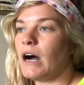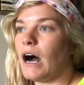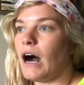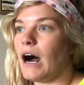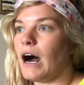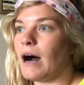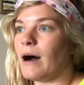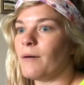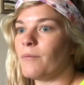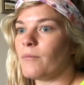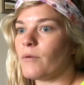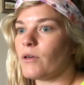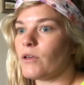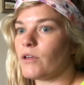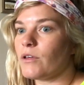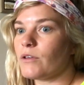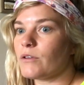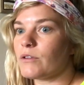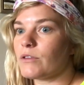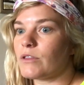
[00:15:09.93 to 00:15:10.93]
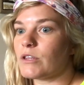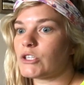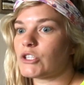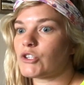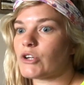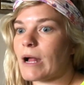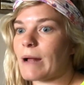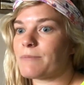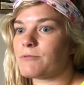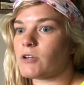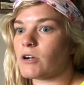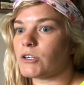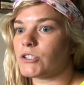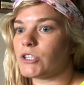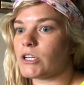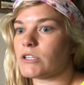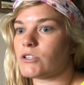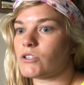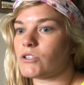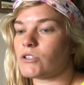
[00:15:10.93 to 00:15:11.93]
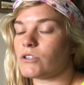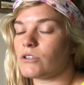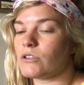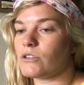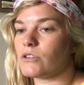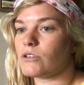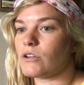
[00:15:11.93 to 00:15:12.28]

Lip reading: the straps are just,